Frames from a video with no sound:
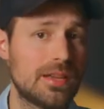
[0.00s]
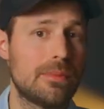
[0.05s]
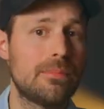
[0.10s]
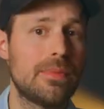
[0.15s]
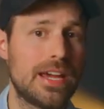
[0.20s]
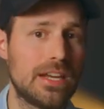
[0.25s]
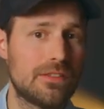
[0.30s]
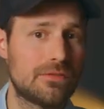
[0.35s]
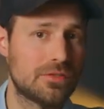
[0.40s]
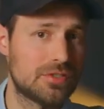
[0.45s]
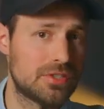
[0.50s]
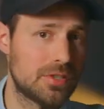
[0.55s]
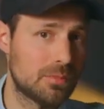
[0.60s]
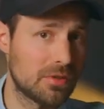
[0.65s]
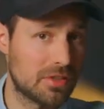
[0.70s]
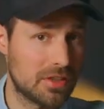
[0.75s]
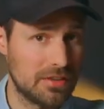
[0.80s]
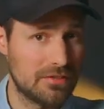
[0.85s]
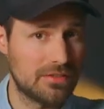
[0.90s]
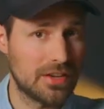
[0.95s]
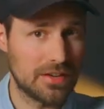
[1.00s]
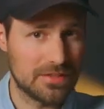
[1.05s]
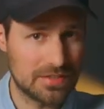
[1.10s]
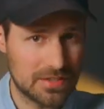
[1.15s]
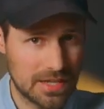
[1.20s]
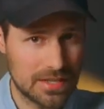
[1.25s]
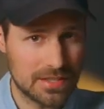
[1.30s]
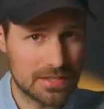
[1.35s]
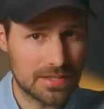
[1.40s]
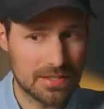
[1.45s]
they're made for Super 35
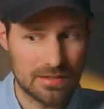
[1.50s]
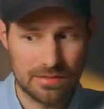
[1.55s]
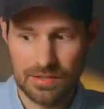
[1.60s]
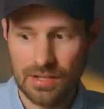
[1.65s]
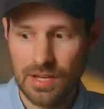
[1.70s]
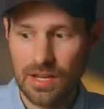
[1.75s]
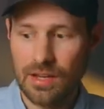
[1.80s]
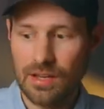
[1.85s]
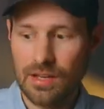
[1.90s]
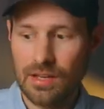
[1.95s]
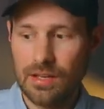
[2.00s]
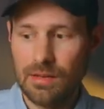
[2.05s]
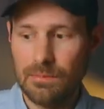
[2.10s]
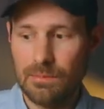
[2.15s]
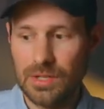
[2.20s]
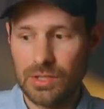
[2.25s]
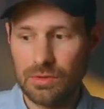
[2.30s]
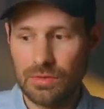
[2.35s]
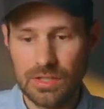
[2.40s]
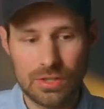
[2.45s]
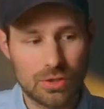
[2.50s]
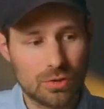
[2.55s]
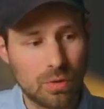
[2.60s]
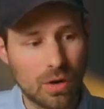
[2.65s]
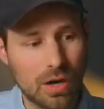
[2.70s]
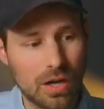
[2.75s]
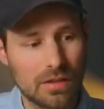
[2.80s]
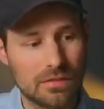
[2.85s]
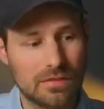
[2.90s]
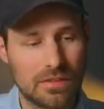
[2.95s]
sensors, between
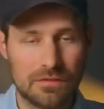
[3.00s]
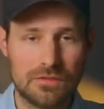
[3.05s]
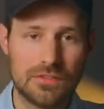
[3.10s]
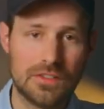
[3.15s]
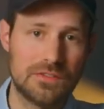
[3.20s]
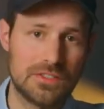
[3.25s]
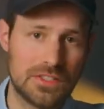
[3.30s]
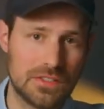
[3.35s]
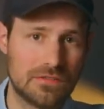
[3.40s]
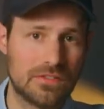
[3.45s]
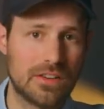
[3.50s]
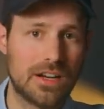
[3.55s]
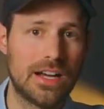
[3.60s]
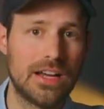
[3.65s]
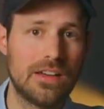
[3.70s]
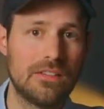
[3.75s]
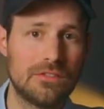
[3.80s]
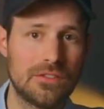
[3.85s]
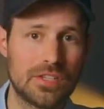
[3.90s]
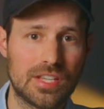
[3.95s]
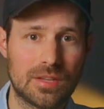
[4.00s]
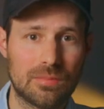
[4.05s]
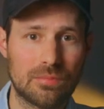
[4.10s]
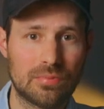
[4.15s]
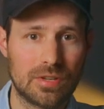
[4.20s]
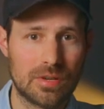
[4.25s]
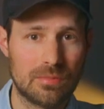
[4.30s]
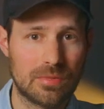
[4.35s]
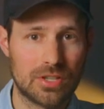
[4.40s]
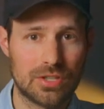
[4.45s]
12 and 55 you can
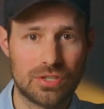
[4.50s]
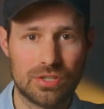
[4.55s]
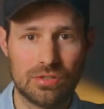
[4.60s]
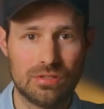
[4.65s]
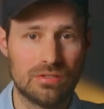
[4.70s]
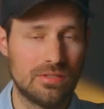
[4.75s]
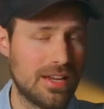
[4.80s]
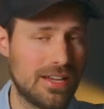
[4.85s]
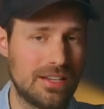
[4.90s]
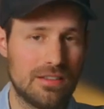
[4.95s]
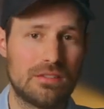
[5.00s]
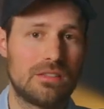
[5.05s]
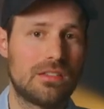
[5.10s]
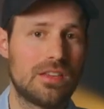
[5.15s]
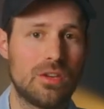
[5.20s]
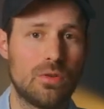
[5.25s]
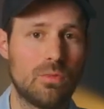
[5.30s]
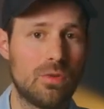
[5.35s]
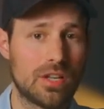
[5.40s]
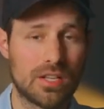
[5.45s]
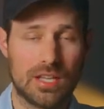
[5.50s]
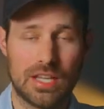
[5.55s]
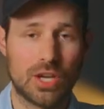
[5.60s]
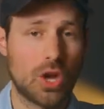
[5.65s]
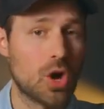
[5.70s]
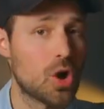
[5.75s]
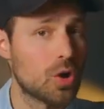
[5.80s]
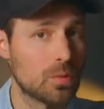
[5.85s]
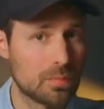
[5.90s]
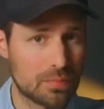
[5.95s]
pretty much shoot anything you want, like
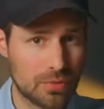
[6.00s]
a whole